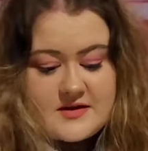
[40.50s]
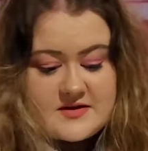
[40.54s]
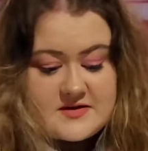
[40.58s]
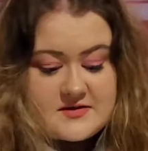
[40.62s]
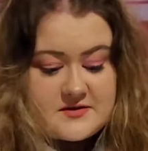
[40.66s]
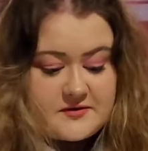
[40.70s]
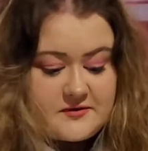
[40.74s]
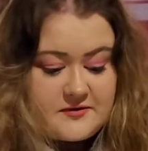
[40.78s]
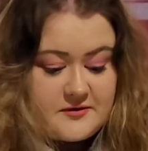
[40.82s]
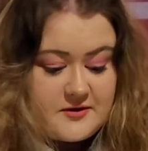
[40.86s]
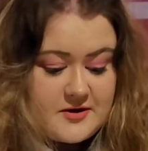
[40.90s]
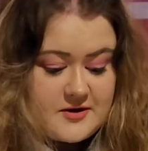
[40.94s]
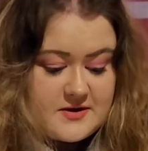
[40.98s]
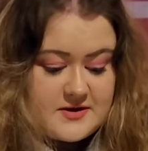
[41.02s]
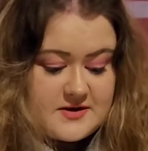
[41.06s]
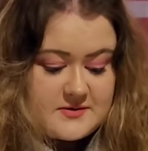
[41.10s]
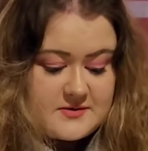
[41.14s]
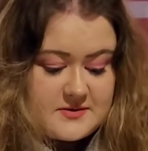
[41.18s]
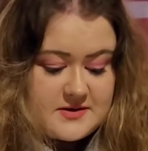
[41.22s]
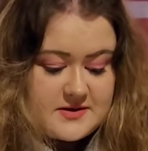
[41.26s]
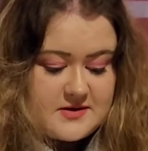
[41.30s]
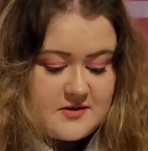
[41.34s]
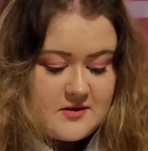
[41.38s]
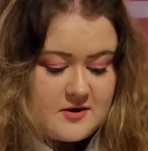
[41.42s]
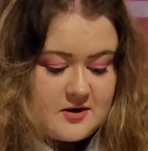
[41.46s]
So first
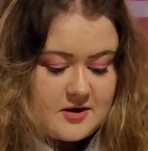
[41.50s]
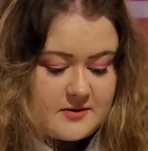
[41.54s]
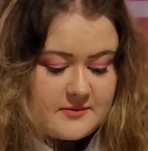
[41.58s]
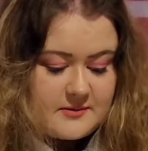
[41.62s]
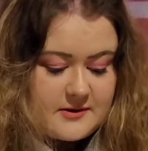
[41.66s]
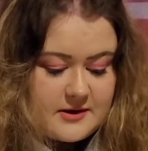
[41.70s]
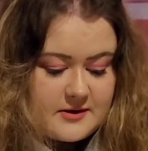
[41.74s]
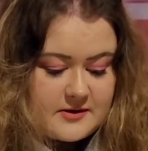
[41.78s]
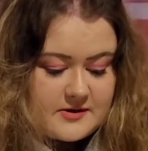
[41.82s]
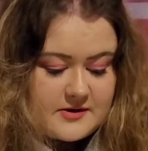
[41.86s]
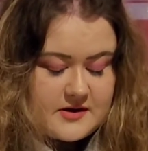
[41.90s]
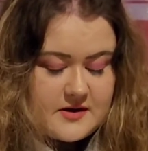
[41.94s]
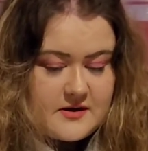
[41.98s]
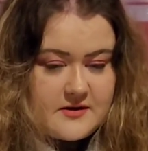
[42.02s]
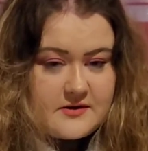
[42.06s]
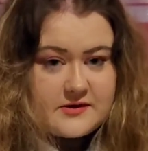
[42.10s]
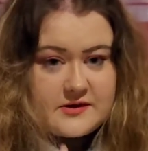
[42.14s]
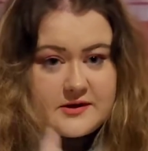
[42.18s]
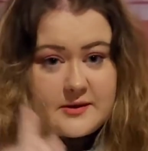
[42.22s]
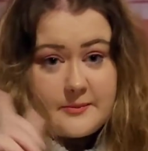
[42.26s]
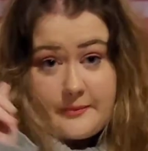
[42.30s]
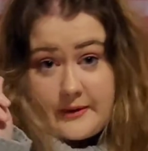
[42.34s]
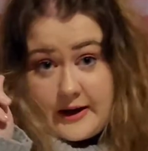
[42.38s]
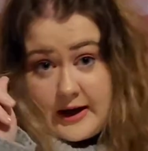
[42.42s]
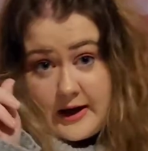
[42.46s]
we'll talk about
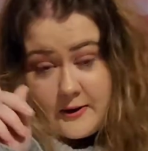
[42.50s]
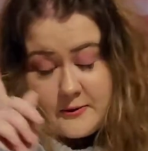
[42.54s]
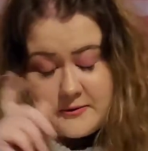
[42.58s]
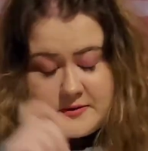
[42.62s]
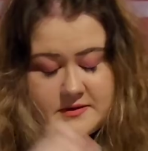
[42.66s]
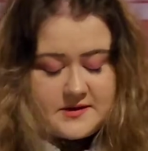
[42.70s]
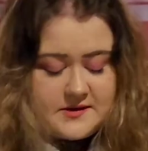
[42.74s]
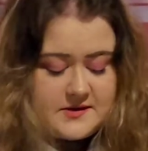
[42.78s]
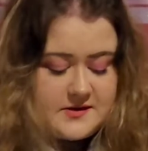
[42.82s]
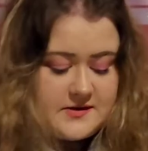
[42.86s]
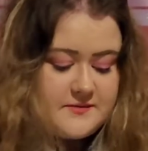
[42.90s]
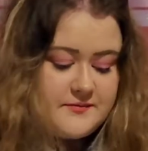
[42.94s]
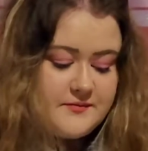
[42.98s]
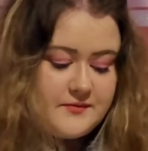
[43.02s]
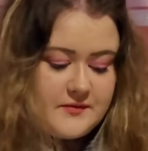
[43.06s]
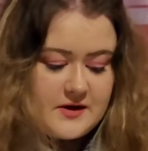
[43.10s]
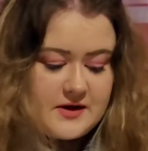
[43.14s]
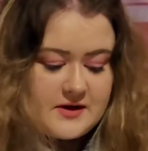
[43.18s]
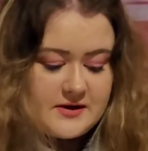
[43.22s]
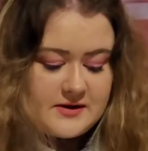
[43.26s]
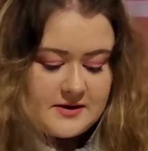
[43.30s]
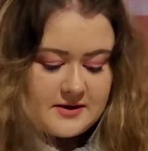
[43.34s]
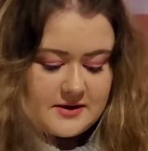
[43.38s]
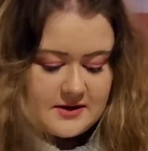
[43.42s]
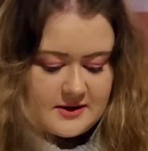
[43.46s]
the pout.
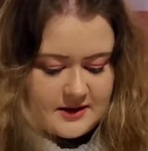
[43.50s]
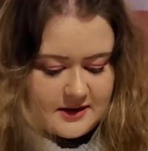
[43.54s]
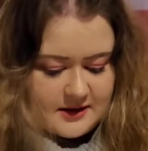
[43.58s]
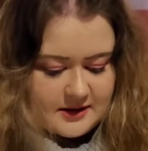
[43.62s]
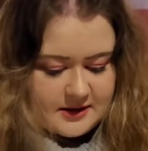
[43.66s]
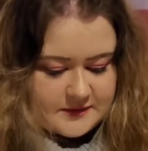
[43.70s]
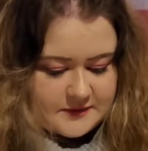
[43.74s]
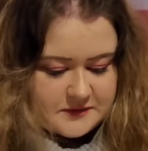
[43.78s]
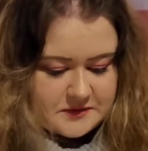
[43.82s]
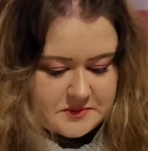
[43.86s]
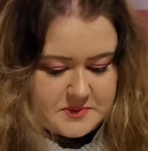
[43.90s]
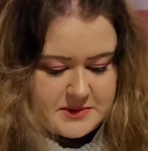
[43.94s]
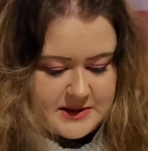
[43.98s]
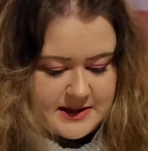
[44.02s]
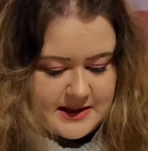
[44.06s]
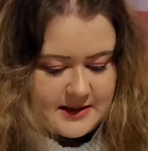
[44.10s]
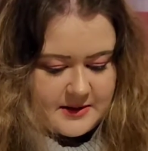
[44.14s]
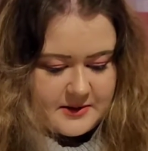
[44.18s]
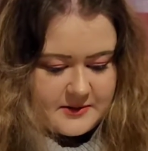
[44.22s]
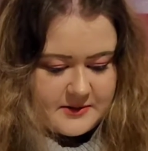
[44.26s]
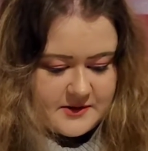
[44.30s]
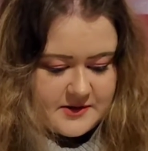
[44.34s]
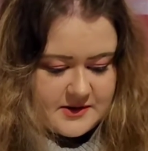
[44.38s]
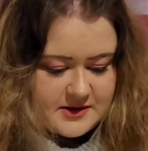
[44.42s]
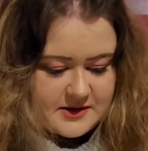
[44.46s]
I love a
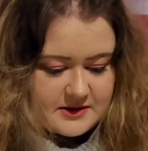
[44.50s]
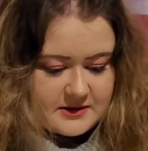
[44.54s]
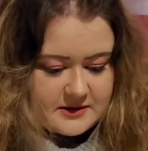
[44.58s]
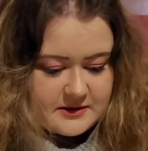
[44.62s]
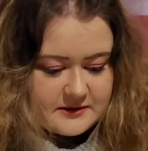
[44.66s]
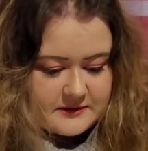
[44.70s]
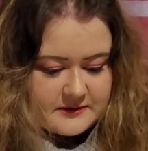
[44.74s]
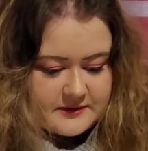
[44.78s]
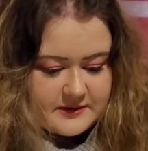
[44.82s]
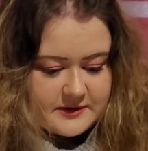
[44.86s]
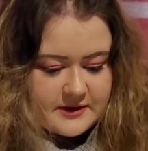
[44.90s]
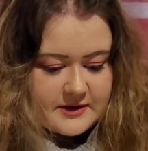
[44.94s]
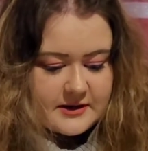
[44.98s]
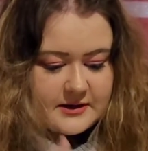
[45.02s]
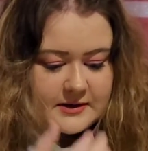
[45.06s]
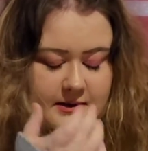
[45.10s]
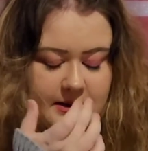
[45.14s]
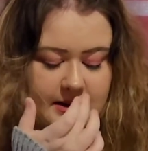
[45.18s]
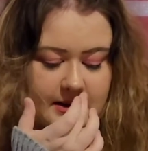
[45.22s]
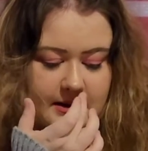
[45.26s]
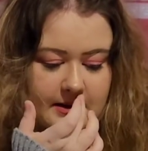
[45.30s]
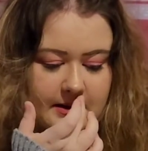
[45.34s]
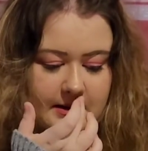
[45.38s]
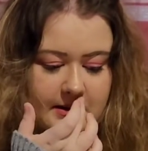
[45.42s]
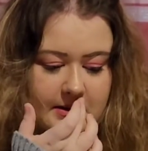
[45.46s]
pout. I love
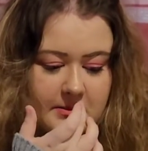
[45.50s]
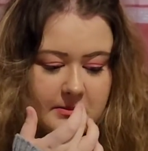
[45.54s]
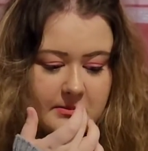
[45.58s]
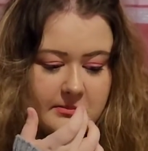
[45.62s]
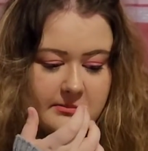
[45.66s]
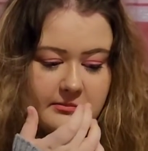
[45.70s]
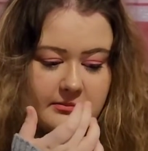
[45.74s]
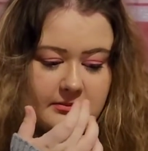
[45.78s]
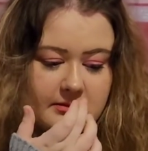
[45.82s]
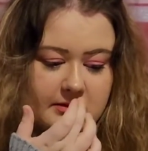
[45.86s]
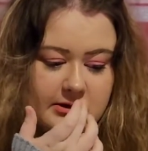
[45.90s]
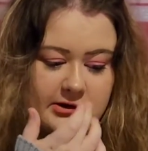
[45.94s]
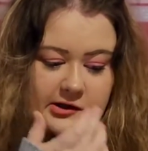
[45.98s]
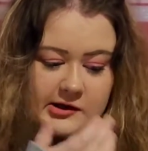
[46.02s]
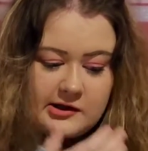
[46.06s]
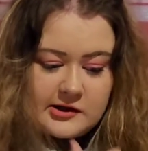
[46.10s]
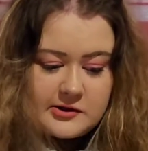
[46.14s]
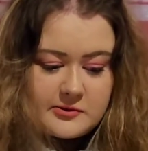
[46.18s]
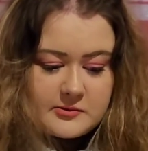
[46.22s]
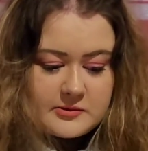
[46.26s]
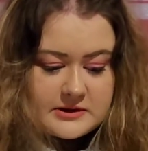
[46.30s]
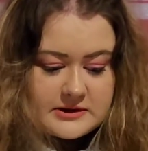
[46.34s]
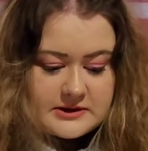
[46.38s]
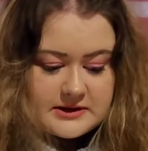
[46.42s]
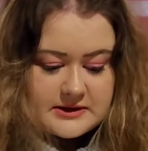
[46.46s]
a um,
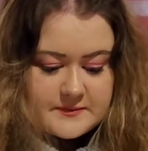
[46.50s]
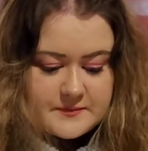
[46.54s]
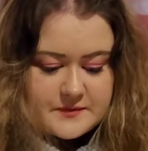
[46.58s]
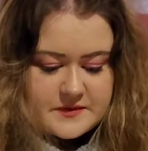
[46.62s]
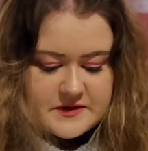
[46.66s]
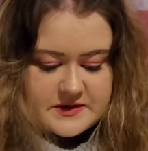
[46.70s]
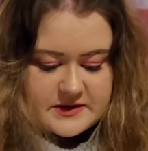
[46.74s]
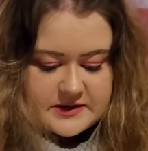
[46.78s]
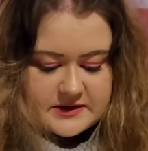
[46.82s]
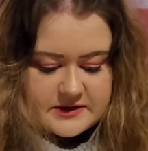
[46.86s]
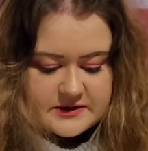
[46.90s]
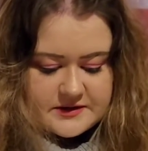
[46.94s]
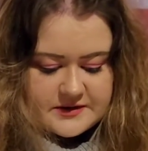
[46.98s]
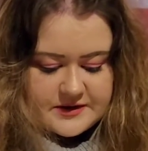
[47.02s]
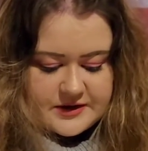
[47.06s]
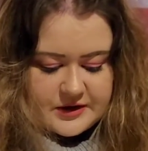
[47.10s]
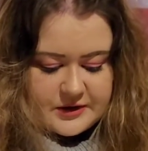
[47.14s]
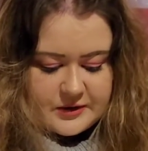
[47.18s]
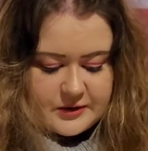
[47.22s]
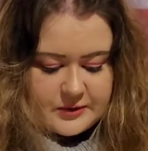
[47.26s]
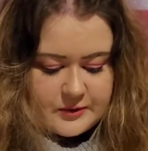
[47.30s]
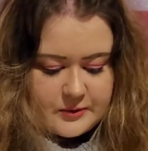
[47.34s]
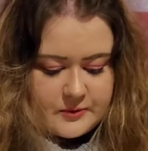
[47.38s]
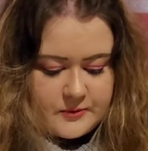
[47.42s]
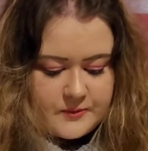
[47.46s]
liquid lipstick
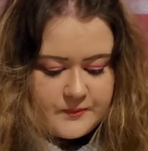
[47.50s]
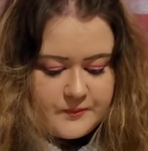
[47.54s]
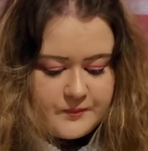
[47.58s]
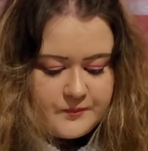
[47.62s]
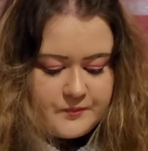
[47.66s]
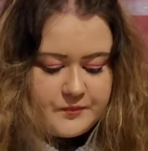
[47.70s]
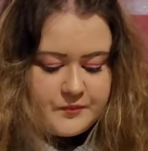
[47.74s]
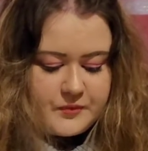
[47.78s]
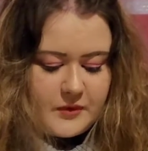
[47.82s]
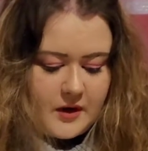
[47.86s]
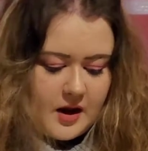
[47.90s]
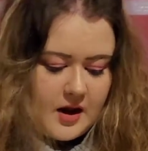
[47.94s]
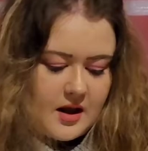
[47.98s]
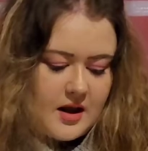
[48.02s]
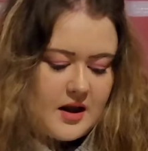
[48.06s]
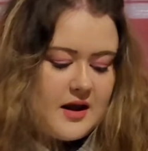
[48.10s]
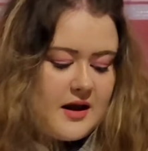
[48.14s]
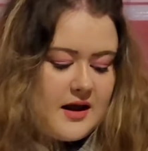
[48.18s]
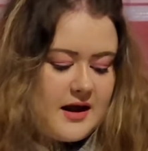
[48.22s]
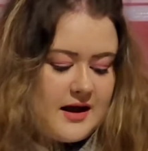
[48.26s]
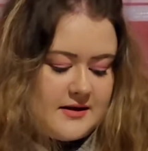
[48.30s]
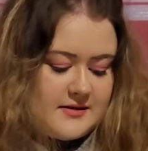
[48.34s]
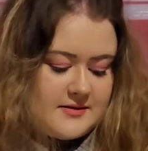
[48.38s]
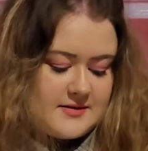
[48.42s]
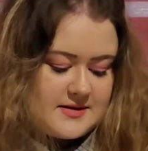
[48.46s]
too.
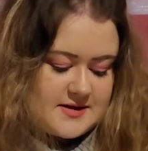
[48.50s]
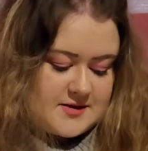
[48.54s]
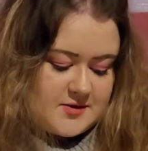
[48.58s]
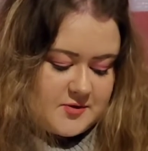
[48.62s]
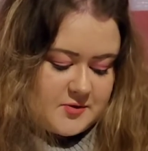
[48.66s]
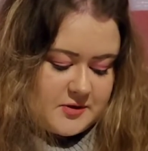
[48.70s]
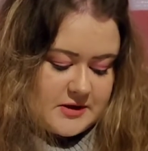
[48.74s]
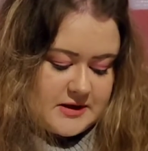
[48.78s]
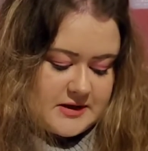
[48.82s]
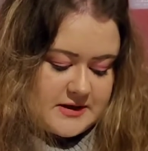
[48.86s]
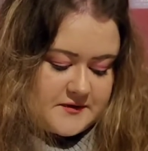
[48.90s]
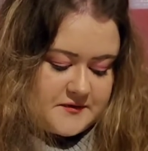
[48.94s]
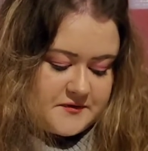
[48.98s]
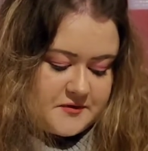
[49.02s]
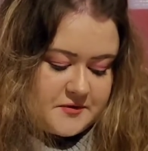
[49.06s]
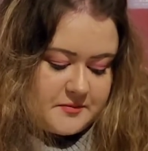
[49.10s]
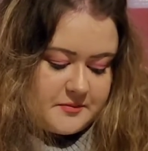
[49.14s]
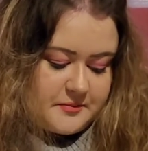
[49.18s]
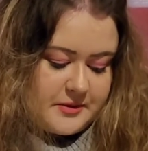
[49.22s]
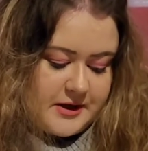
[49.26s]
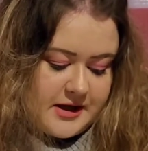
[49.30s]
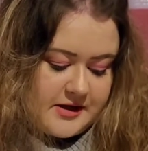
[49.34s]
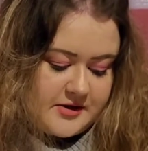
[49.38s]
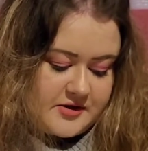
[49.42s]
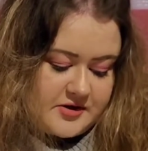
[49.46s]
And this one is
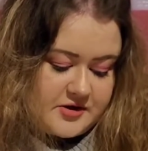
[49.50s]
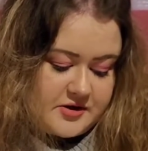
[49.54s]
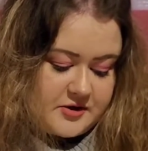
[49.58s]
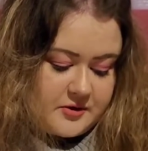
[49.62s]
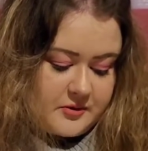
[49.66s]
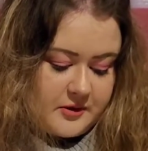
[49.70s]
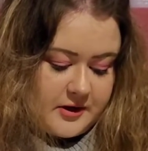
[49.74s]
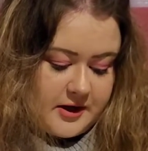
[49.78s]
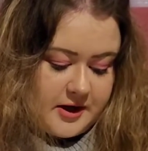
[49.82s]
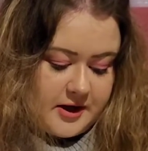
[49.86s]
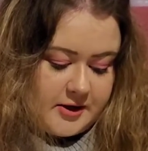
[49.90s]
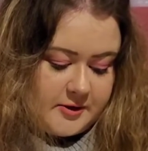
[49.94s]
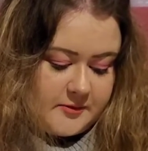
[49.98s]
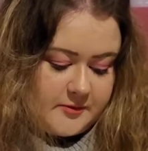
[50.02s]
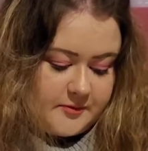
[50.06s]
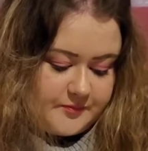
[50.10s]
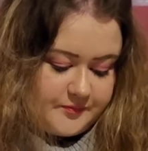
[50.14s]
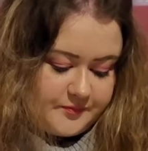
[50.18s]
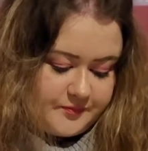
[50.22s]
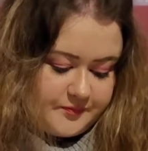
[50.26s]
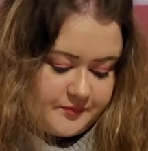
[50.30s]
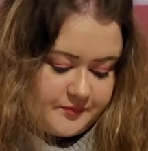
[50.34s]
from Peachy Queen.